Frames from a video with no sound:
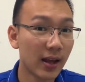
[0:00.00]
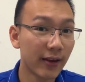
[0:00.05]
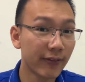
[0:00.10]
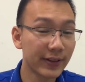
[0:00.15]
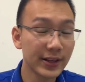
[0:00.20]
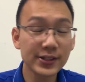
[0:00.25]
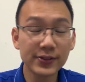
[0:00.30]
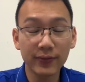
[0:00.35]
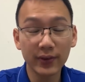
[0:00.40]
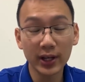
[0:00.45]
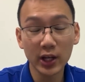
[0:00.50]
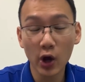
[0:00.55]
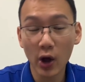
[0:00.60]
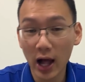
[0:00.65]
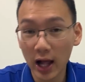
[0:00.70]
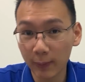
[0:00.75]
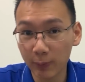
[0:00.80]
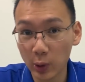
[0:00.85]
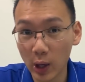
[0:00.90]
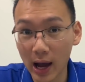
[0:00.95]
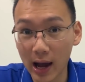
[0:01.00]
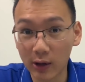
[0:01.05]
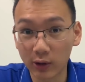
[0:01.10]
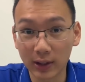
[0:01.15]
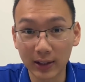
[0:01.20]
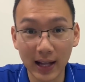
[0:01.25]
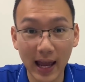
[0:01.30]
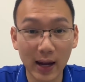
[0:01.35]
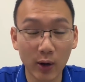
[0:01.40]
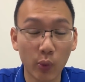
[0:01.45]
If this video helped you
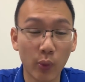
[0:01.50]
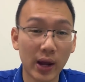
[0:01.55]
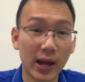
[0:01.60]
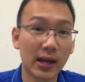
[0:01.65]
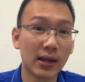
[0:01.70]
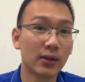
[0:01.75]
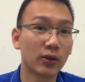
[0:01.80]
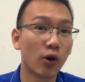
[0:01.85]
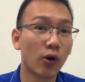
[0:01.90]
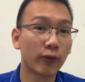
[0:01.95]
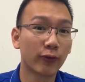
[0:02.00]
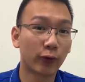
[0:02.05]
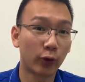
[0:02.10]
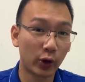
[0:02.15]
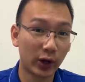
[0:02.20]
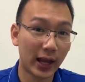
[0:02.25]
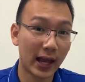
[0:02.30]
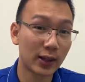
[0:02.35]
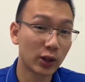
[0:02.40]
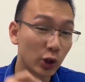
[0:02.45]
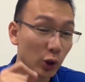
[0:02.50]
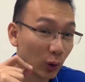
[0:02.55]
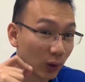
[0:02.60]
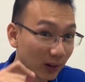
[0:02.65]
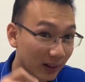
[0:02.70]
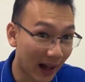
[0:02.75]
out in any way, don't forget to